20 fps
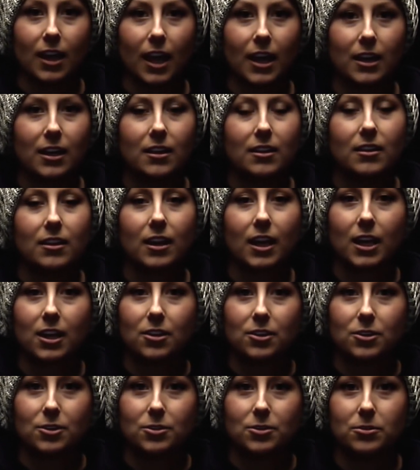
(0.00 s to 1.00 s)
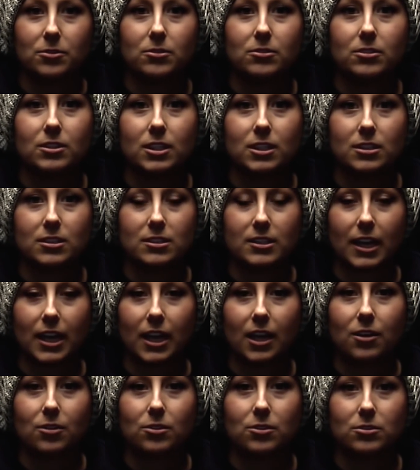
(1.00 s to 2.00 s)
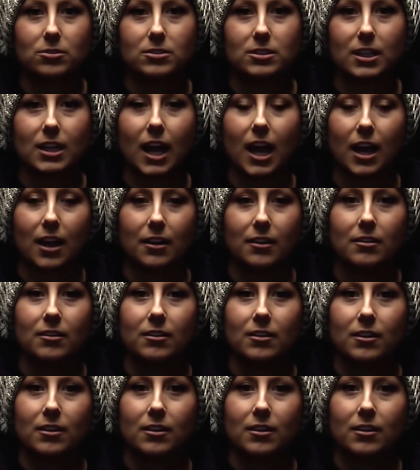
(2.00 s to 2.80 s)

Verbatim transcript: anything I could do to stay close to God,